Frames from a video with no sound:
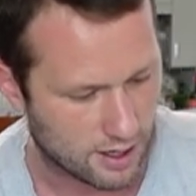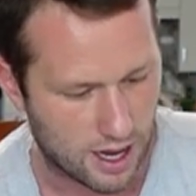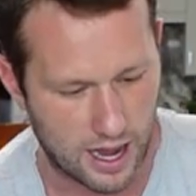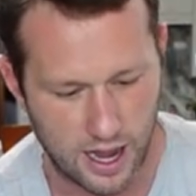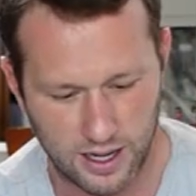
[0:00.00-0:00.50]

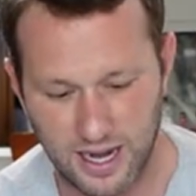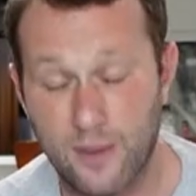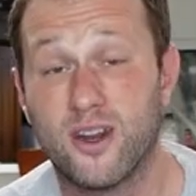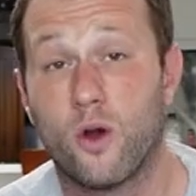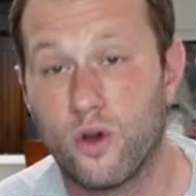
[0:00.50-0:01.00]
can
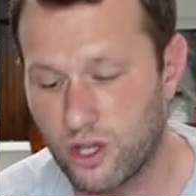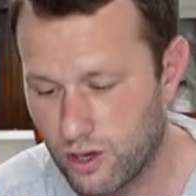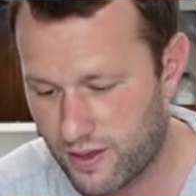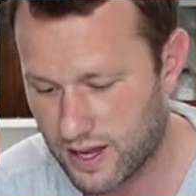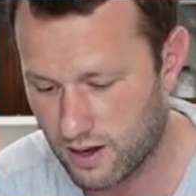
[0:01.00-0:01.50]
let me know what
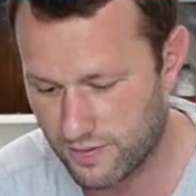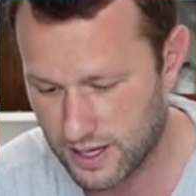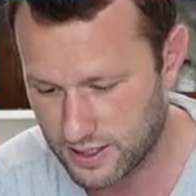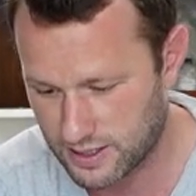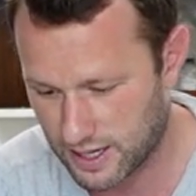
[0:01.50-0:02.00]
you think of
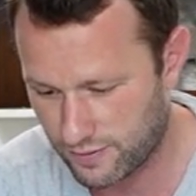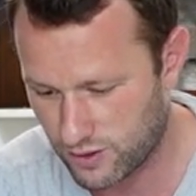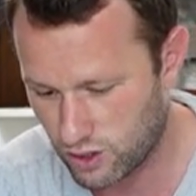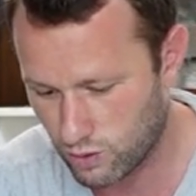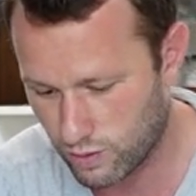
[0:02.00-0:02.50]
this, and if
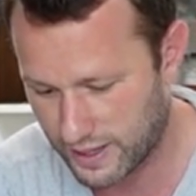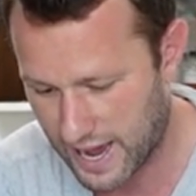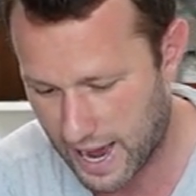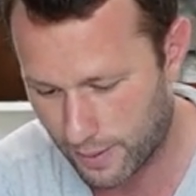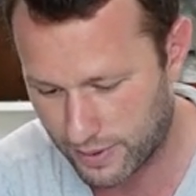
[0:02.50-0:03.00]
you would be
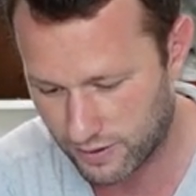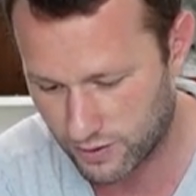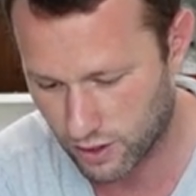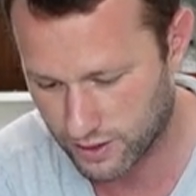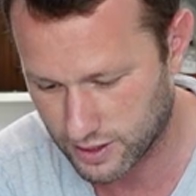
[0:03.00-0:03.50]
happy if
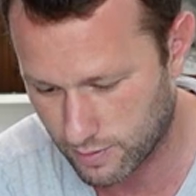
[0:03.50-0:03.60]
you got this